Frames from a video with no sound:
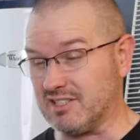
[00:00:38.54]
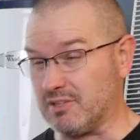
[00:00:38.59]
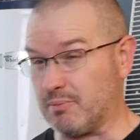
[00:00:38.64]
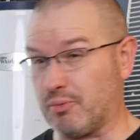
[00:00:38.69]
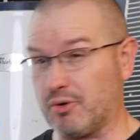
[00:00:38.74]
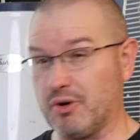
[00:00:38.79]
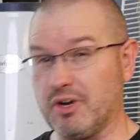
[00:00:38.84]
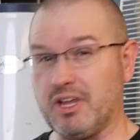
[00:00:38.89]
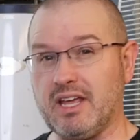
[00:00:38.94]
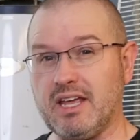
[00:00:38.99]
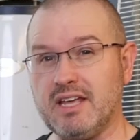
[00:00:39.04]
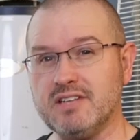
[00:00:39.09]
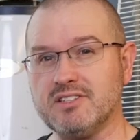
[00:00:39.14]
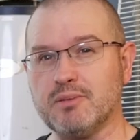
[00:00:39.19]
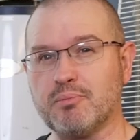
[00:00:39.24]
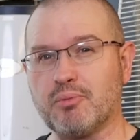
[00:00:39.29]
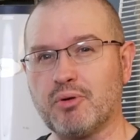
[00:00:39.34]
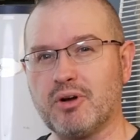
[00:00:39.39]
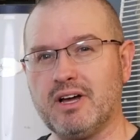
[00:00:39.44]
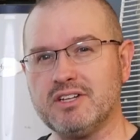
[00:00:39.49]
It's a pretty easy
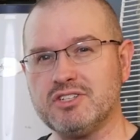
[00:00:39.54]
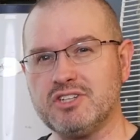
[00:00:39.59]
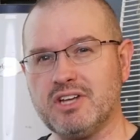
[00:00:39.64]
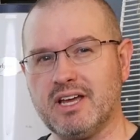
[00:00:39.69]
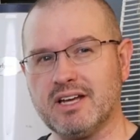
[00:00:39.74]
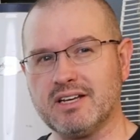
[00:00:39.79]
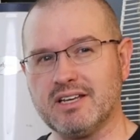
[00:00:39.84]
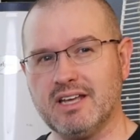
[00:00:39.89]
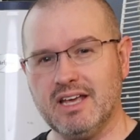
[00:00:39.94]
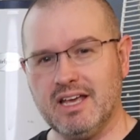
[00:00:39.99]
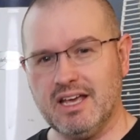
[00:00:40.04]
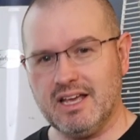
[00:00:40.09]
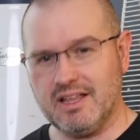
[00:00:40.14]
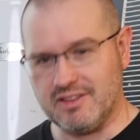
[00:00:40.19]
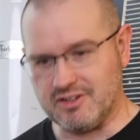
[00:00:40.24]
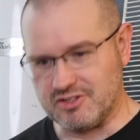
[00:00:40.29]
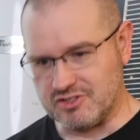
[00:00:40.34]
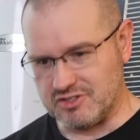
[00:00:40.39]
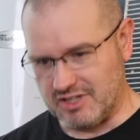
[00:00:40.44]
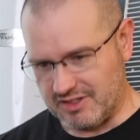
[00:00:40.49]
project.
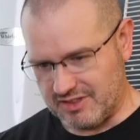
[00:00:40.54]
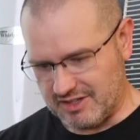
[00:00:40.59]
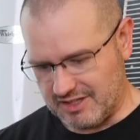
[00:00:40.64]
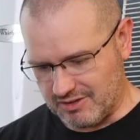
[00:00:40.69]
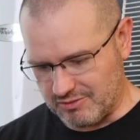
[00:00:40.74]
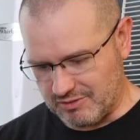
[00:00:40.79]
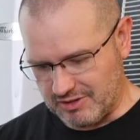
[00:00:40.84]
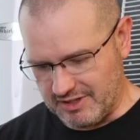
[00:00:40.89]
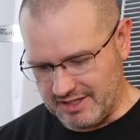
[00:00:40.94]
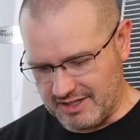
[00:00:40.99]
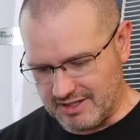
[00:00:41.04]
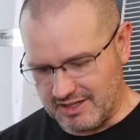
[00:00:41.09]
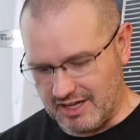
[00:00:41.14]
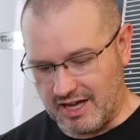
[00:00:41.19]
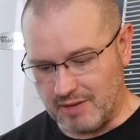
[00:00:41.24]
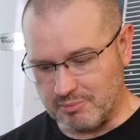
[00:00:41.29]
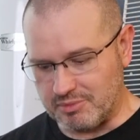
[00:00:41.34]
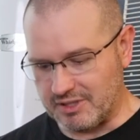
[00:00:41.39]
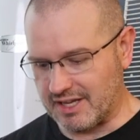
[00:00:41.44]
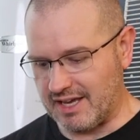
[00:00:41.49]
There's nothing really
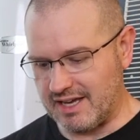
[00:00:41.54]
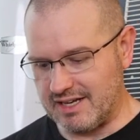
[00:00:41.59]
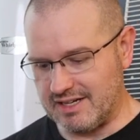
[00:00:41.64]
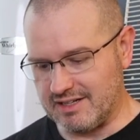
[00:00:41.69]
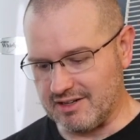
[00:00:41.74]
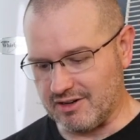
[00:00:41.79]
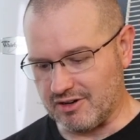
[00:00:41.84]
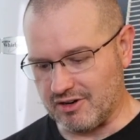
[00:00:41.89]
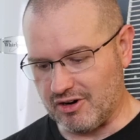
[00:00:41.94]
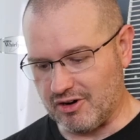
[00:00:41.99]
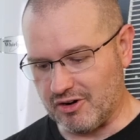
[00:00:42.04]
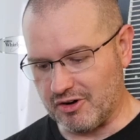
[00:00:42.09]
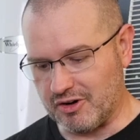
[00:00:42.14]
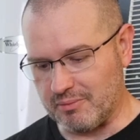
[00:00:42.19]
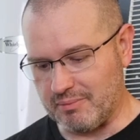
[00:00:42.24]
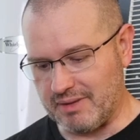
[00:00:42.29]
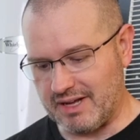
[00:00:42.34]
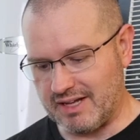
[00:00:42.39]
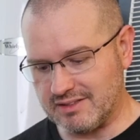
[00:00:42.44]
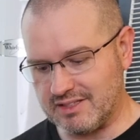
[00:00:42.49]
complicated or hard
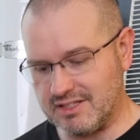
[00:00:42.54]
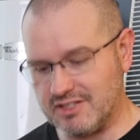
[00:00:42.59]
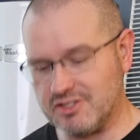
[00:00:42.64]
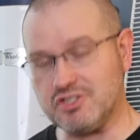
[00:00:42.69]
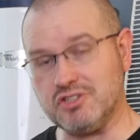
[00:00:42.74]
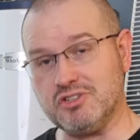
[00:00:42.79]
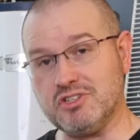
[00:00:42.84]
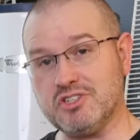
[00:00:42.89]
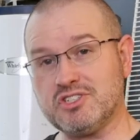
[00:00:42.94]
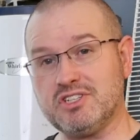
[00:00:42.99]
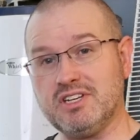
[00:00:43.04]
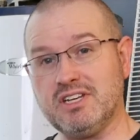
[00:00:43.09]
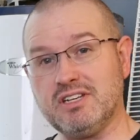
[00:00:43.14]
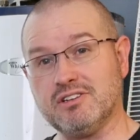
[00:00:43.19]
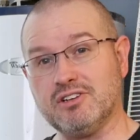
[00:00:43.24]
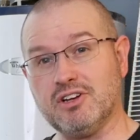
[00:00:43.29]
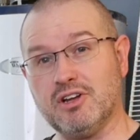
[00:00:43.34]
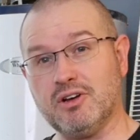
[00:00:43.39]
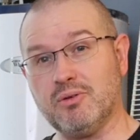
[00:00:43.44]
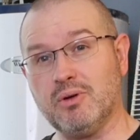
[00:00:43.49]
about this. You just need to
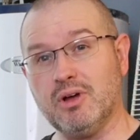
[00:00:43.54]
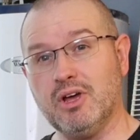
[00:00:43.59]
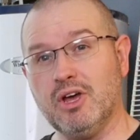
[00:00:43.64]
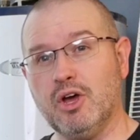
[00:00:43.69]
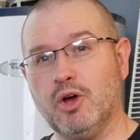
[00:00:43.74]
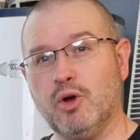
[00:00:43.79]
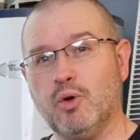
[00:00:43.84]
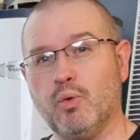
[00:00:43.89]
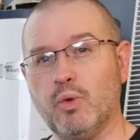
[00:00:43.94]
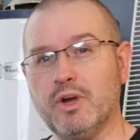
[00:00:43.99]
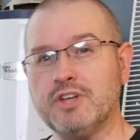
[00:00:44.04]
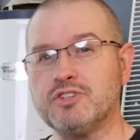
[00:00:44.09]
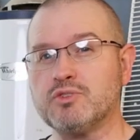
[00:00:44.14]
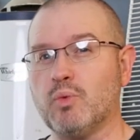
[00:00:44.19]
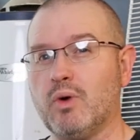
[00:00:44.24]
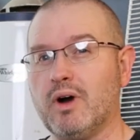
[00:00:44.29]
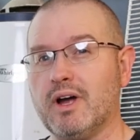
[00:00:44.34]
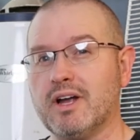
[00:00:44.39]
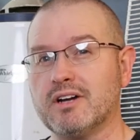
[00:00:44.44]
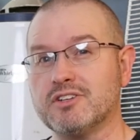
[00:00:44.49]
know which
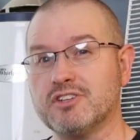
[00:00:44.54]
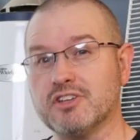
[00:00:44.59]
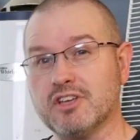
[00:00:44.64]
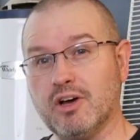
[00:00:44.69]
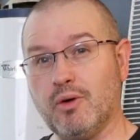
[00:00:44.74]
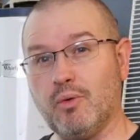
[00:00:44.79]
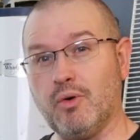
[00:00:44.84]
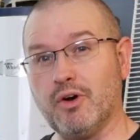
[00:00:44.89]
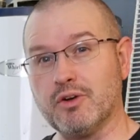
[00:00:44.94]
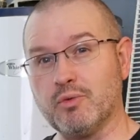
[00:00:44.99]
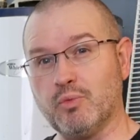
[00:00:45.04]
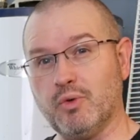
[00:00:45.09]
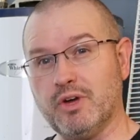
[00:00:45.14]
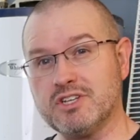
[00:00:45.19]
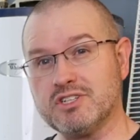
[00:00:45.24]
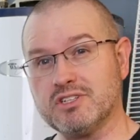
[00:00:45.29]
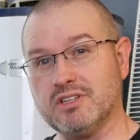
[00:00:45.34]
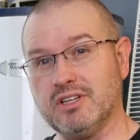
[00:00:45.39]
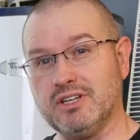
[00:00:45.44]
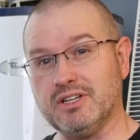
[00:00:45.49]
wire to go on
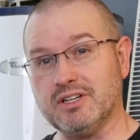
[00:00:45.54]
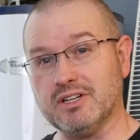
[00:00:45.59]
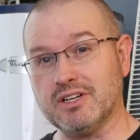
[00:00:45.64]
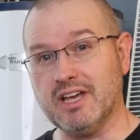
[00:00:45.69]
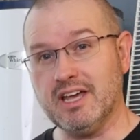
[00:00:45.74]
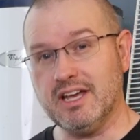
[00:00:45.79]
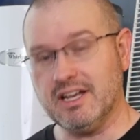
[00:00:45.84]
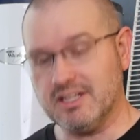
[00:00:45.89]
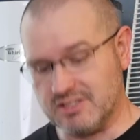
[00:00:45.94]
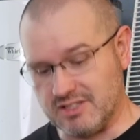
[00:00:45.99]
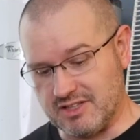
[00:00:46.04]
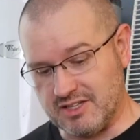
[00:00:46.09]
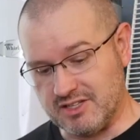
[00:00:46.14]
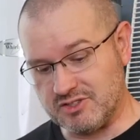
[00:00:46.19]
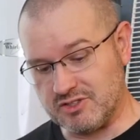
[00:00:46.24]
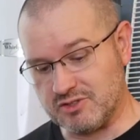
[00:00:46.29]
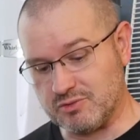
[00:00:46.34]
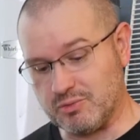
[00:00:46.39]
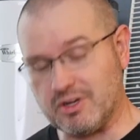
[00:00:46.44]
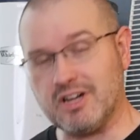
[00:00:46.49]
which lug. So
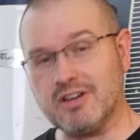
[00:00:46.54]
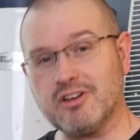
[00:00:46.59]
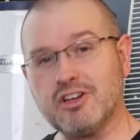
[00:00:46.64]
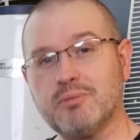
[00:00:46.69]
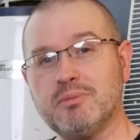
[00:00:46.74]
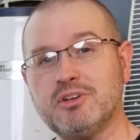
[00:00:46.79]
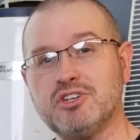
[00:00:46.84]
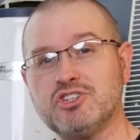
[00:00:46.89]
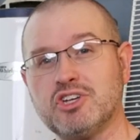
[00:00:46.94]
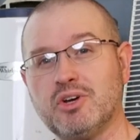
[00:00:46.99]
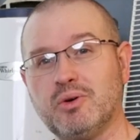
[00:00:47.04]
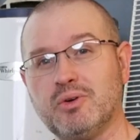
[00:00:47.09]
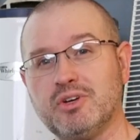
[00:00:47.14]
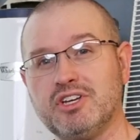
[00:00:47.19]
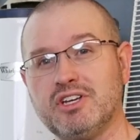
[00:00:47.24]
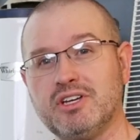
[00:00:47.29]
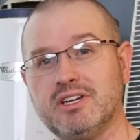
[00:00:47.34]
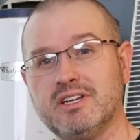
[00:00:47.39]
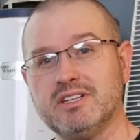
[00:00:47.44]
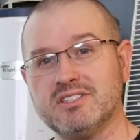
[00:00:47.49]
this is what I'm going to be showing
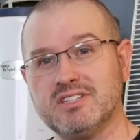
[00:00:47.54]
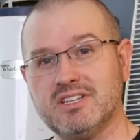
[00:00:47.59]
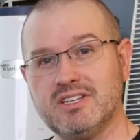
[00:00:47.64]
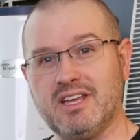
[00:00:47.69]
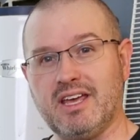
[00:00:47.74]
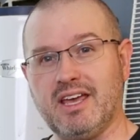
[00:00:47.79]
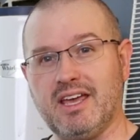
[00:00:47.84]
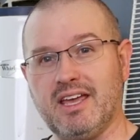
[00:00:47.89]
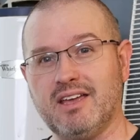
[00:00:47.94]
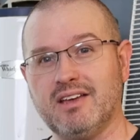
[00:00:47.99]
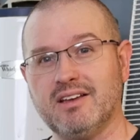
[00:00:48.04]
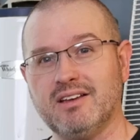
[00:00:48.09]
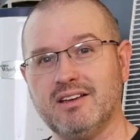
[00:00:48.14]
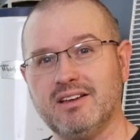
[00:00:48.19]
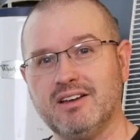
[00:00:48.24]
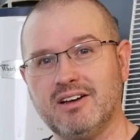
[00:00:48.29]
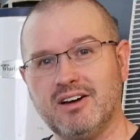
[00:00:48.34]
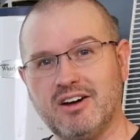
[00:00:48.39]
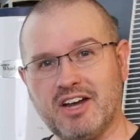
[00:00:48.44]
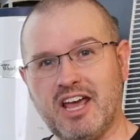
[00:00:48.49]
you today
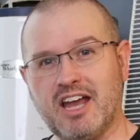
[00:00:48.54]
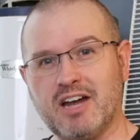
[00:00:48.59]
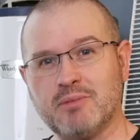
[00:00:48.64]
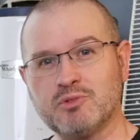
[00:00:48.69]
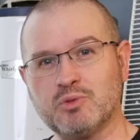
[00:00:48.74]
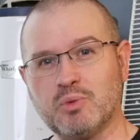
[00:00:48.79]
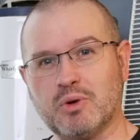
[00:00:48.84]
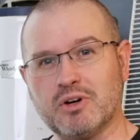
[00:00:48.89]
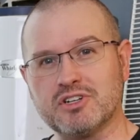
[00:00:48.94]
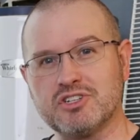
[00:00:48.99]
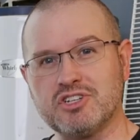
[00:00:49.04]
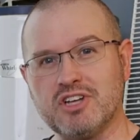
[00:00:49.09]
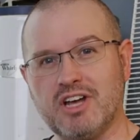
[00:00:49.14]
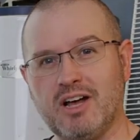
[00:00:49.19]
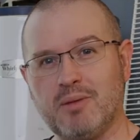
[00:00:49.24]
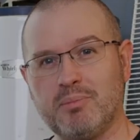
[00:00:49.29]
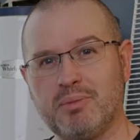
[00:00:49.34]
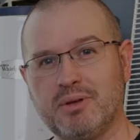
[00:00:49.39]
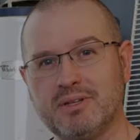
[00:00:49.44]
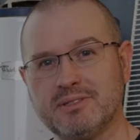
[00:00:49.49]
on Adam's
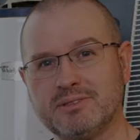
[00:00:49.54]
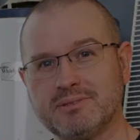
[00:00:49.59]
Workshop.